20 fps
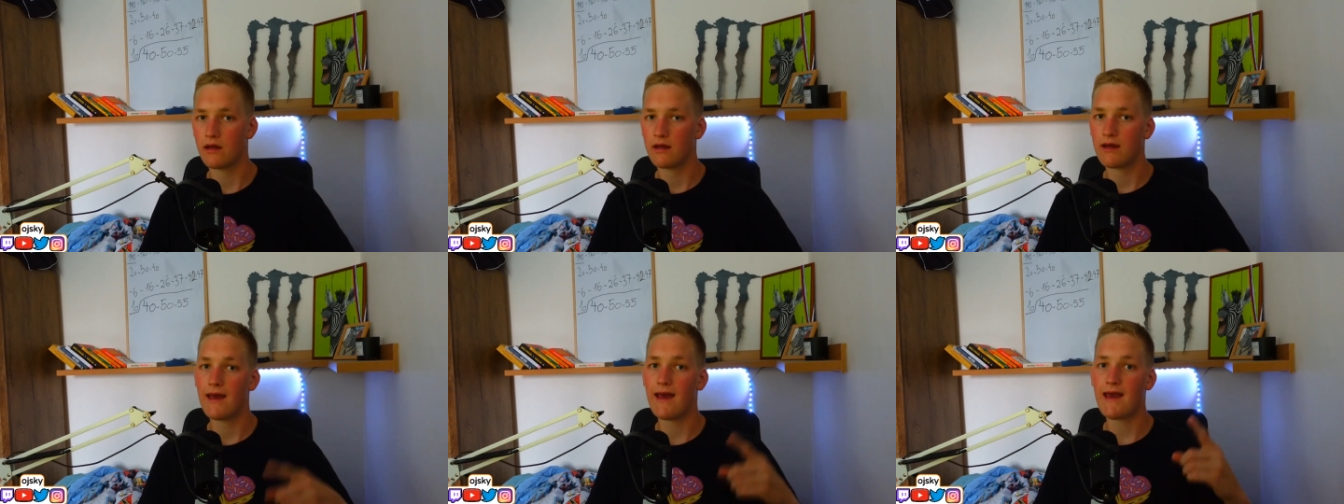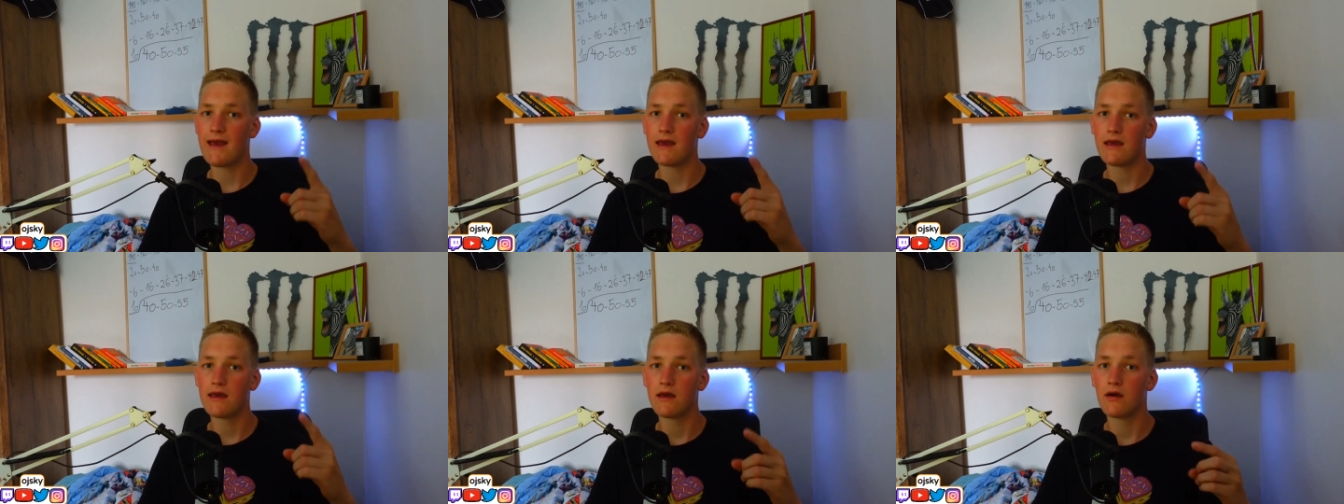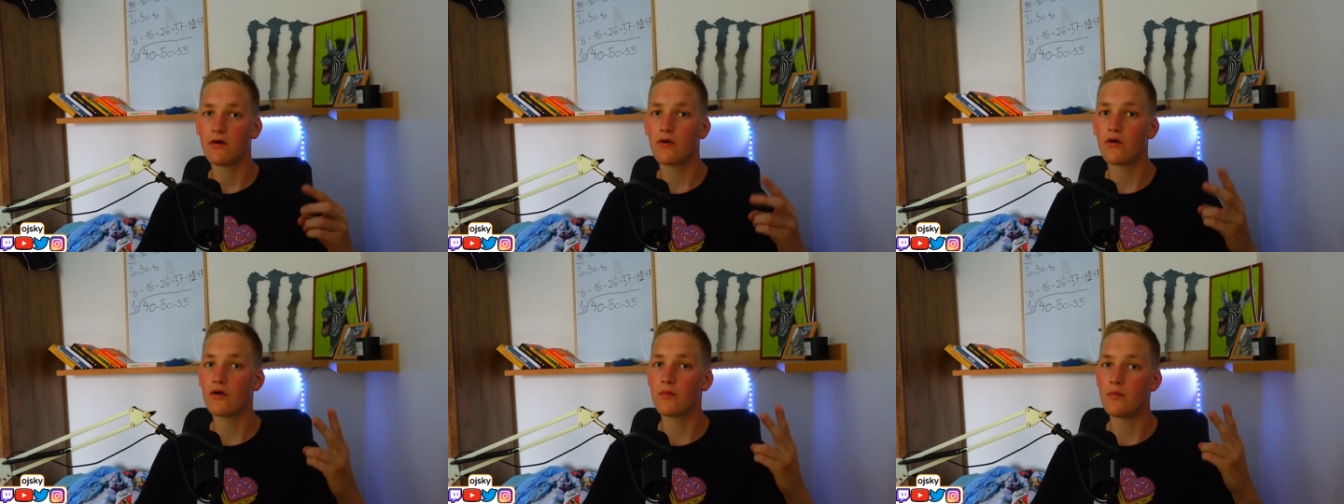A
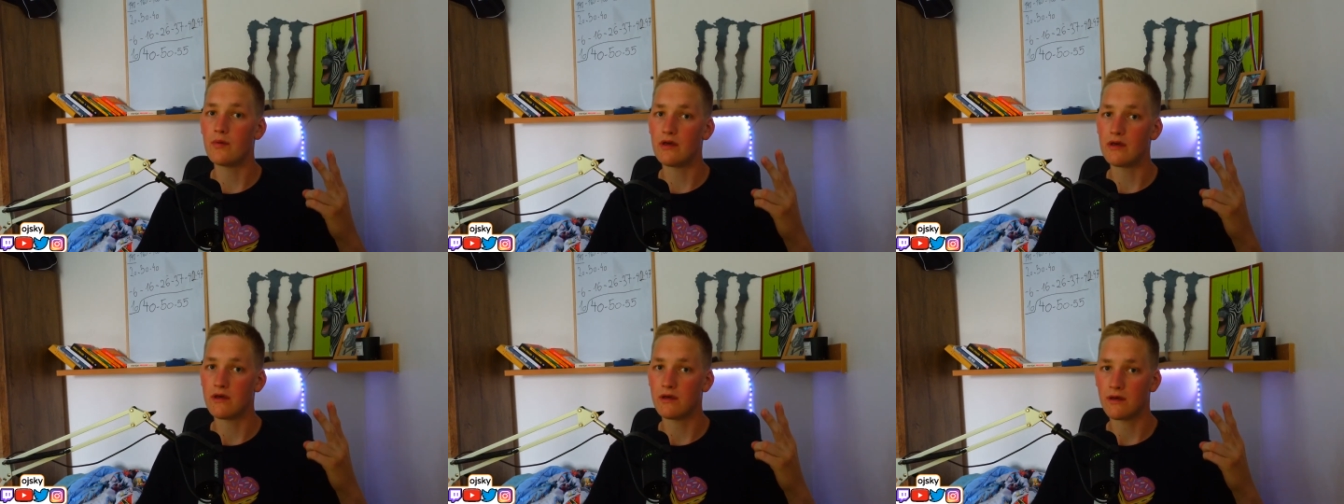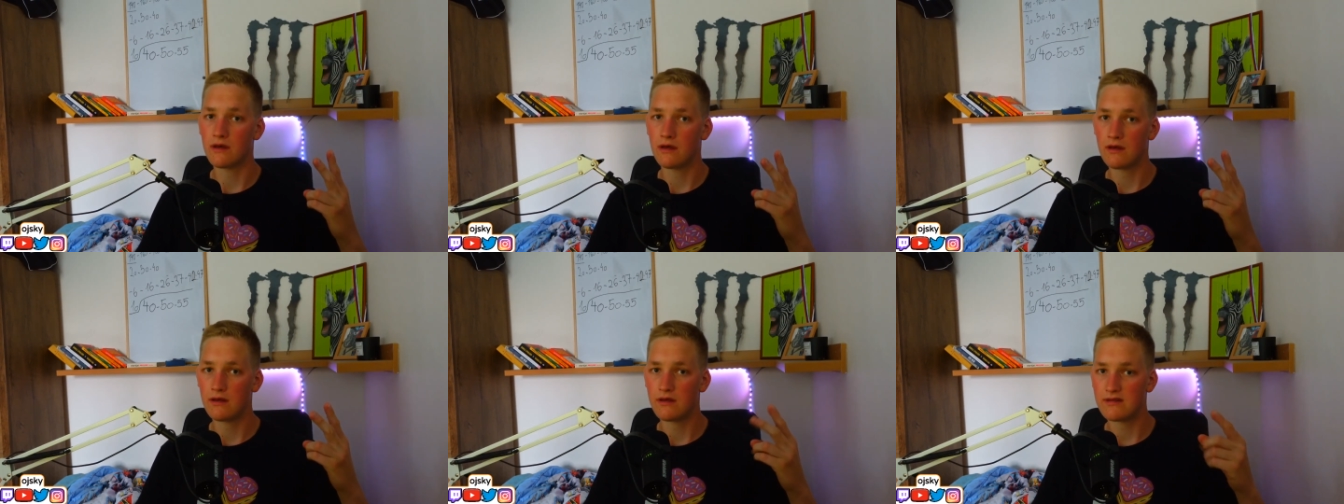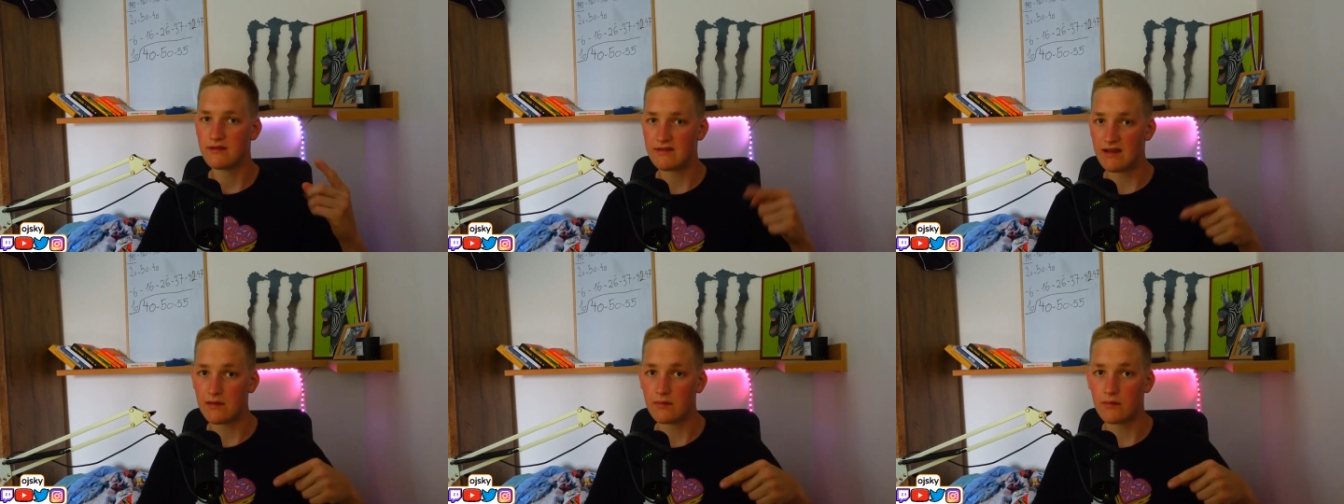or B?
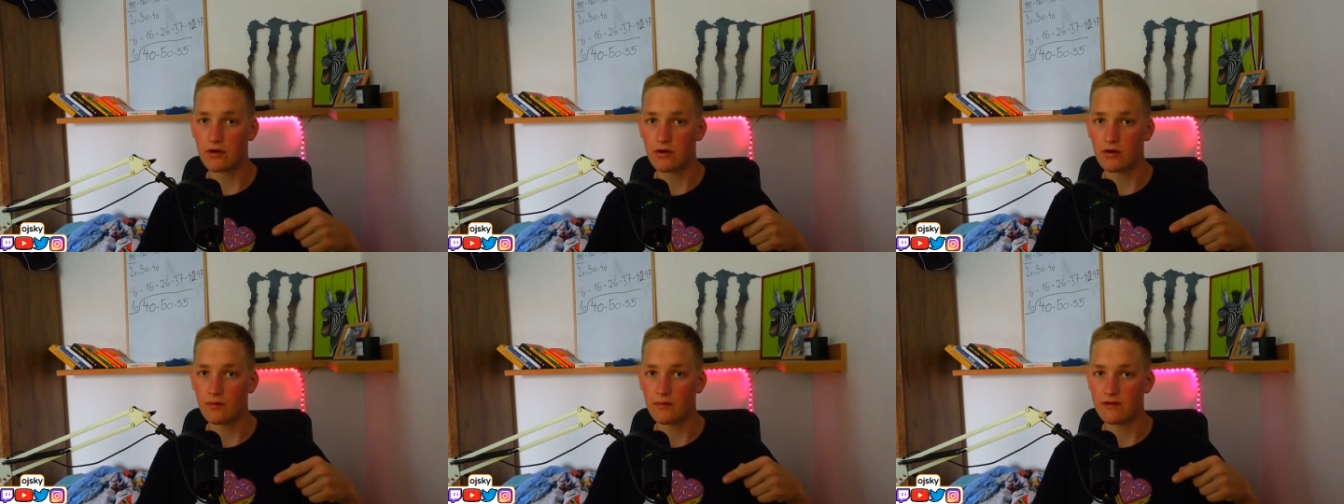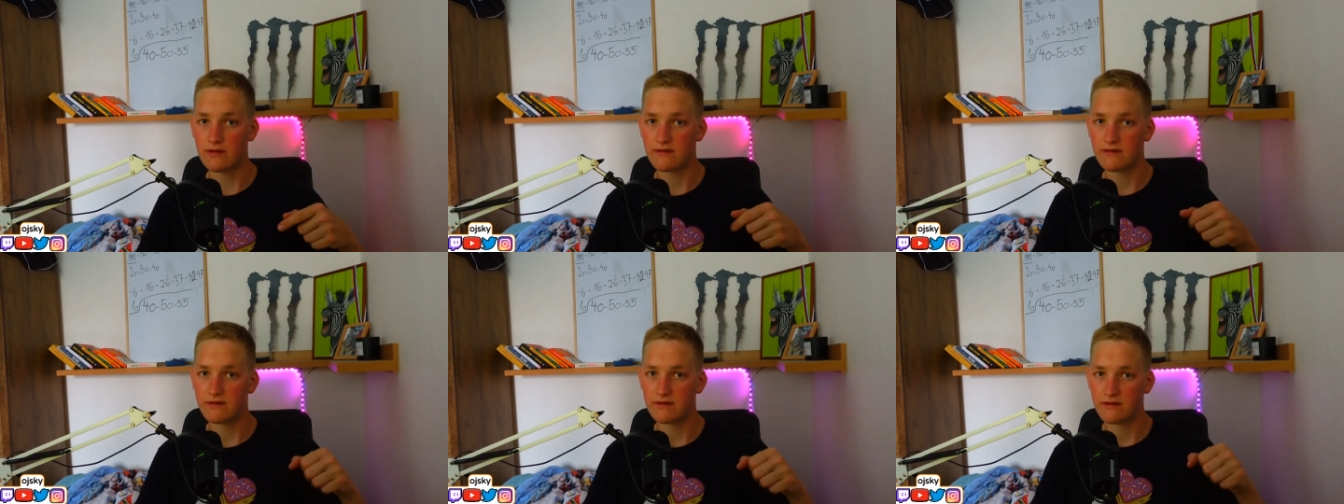Say in the comments.